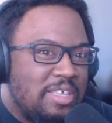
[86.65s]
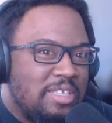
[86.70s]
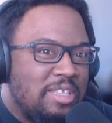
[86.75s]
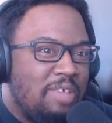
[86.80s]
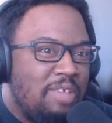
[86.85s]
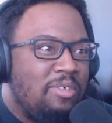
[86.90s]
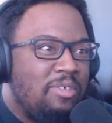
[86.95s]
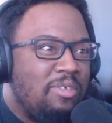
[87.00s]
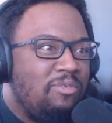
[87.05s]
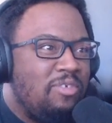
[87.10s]

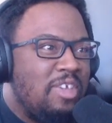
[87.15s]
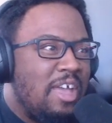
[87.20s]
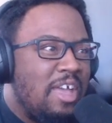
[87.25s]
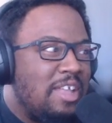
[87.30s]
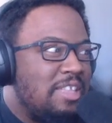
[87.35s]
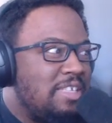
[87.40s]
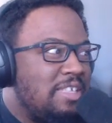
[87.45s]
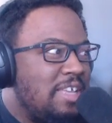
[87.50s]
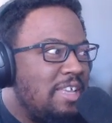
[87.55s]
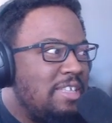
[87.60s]
his lovely
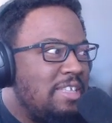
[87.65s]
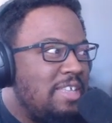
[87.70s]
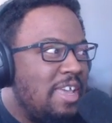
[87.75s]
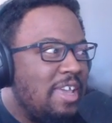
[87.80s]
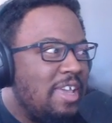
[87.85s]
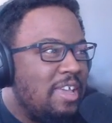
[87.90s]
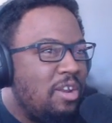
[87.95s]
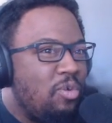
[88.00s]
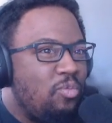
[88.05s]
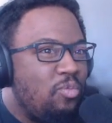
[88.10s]
fiance
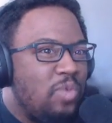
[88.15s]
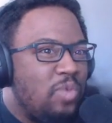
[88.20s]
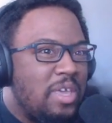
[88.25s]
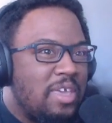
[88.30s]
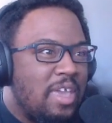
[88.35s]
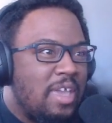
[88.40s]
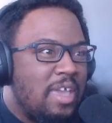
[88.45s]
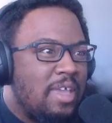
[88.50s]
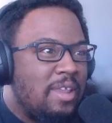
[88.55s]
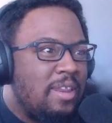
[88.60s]
taking a
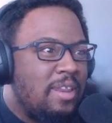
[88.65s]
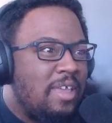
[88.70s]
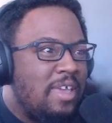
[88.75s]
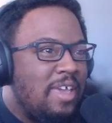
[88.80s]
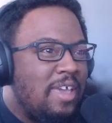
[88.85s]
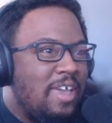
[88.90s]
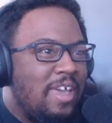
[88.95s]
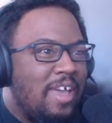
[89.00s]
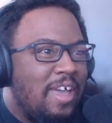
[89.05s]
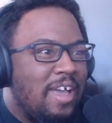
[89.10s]
weekend
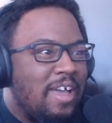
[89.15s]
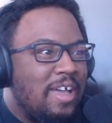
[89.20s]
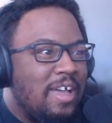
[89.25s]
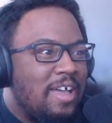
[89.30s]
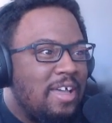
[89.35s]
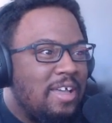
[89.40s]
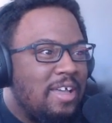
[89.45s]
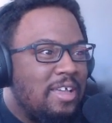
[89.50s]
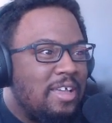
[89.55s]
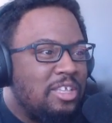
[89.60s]

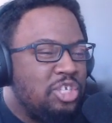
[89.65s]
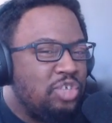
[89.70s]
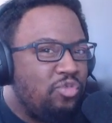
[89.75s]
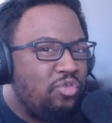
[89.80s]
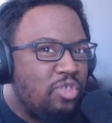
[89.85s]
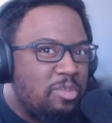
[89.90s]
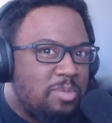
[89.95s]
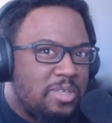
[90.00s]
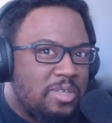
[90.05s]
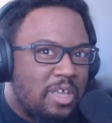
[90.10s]
uh,
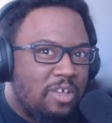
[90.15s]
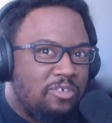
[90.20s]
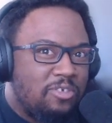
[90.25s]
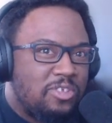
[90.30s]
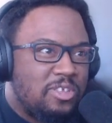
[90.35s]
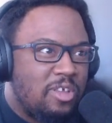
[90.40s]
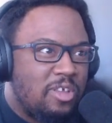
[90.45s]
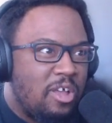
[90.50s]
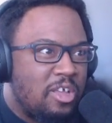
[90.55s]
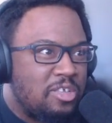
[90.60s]
just for themselves.